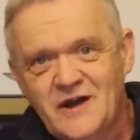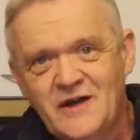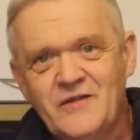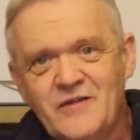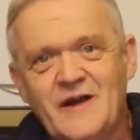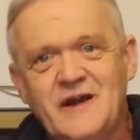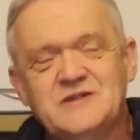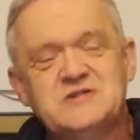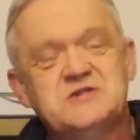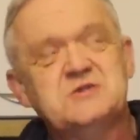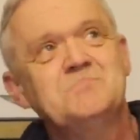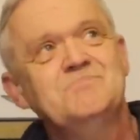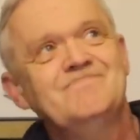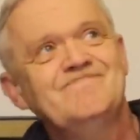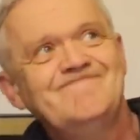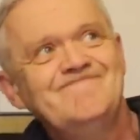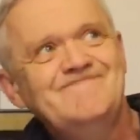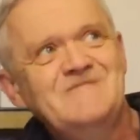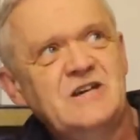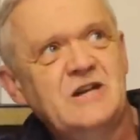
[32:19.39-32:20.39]
And that's,
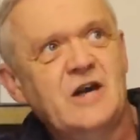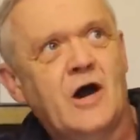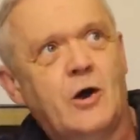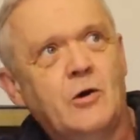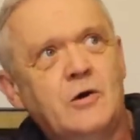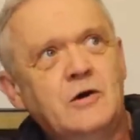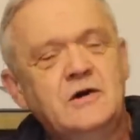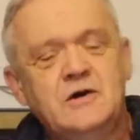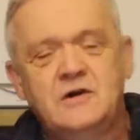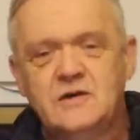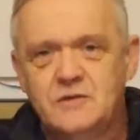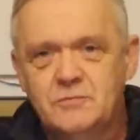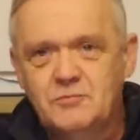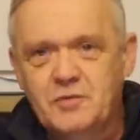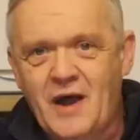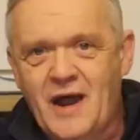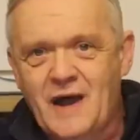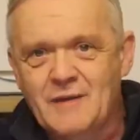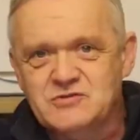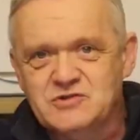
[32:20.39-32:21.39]
you know,
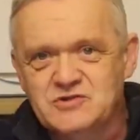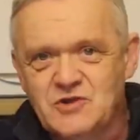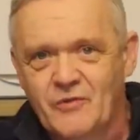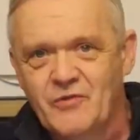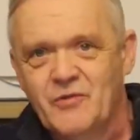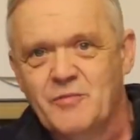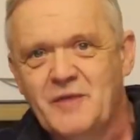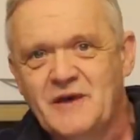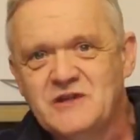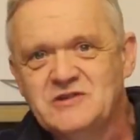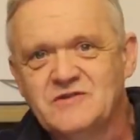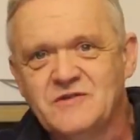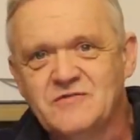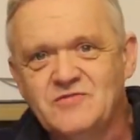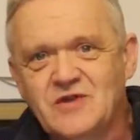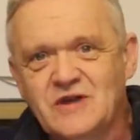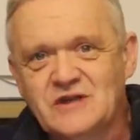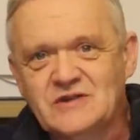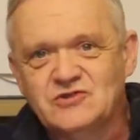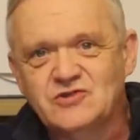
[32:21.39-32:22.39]
perhaps not the
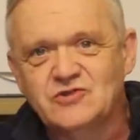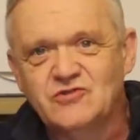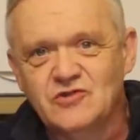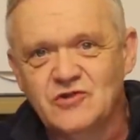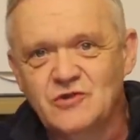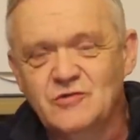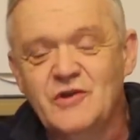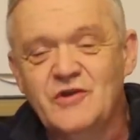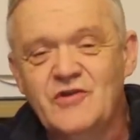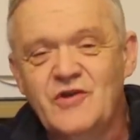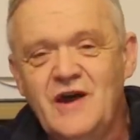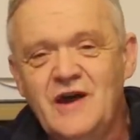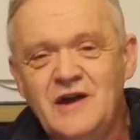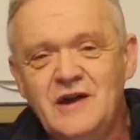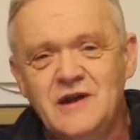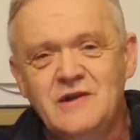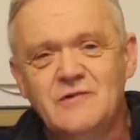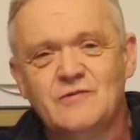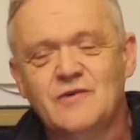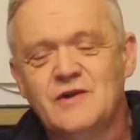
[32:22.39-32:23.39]
best of things to do with
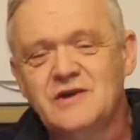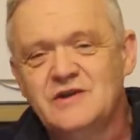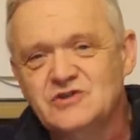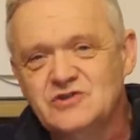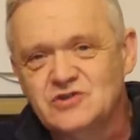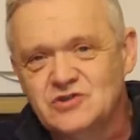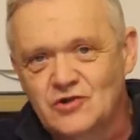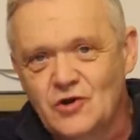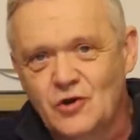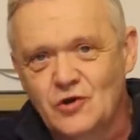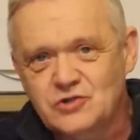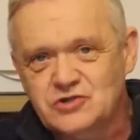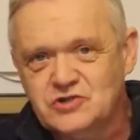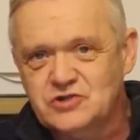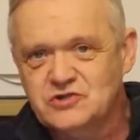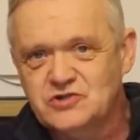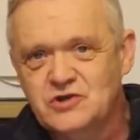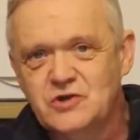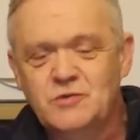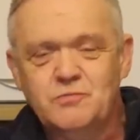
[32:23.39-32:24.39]
any
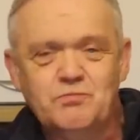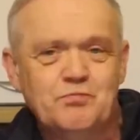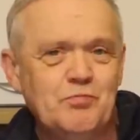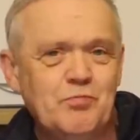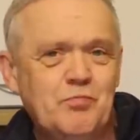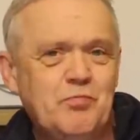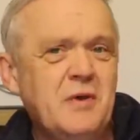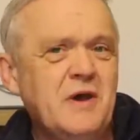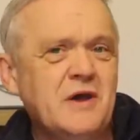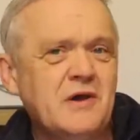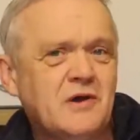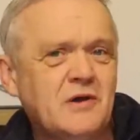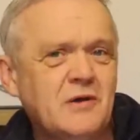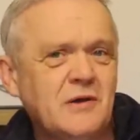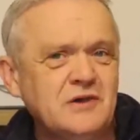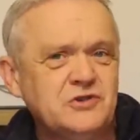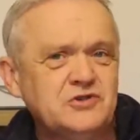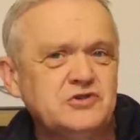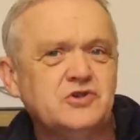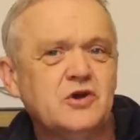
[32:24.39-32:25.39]
resource. So, big
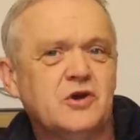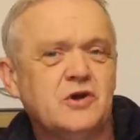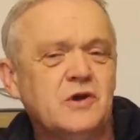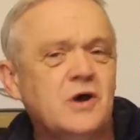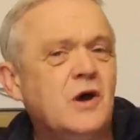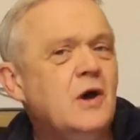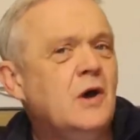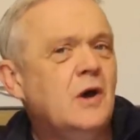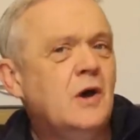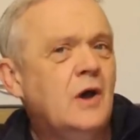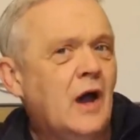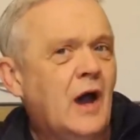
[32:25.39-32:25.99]
question.